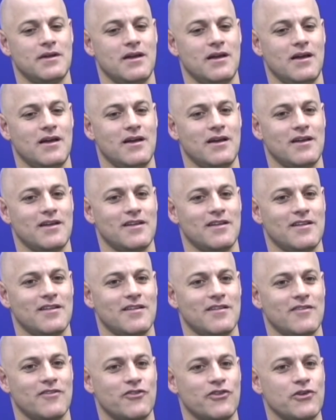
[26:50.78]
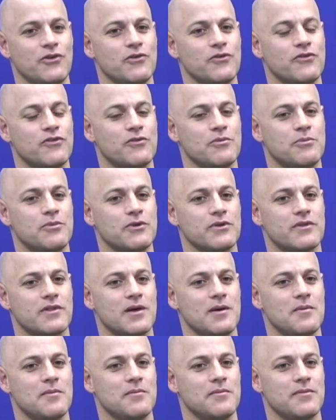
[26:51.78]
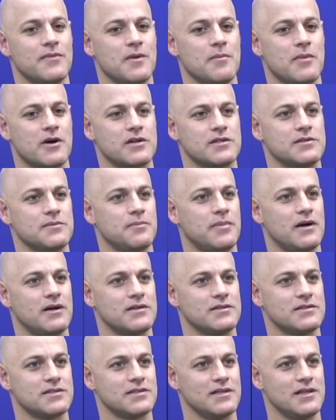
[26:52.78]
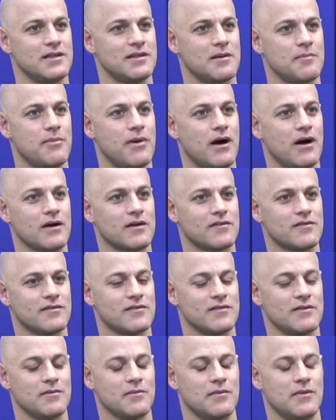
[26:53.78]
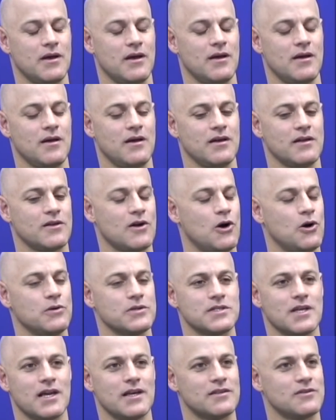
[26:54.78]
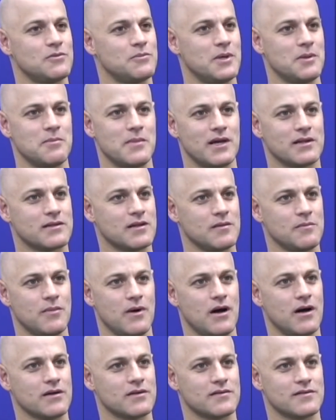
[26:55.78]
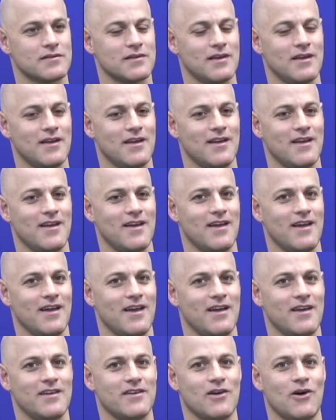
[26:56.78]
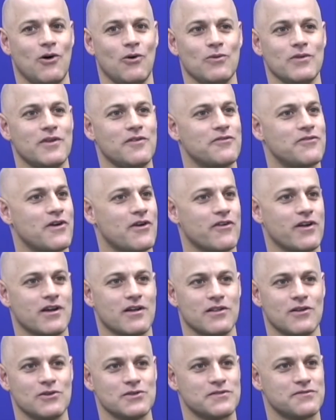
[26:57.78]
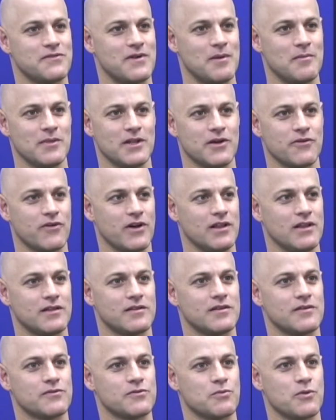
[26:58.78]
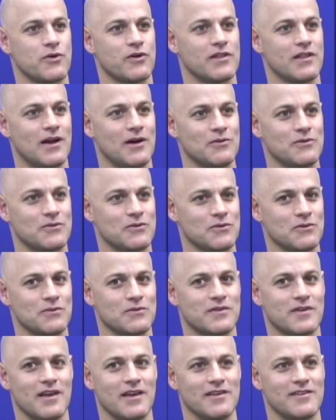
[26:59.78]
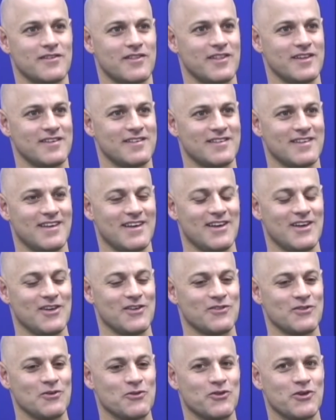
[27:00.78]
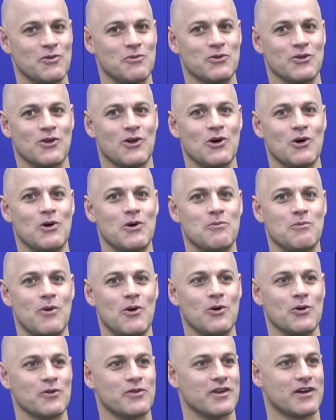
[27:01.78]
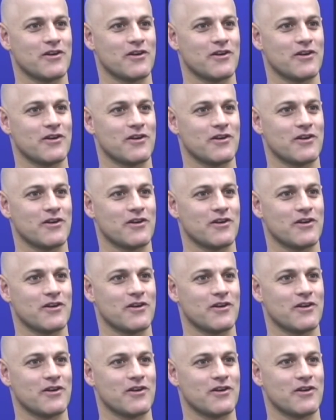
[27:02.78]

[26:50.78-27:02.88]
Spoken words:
and she used to put the marzipans in a box. It always had to be metal box, and only very close family relatives were allowed to taste this. So she would go among the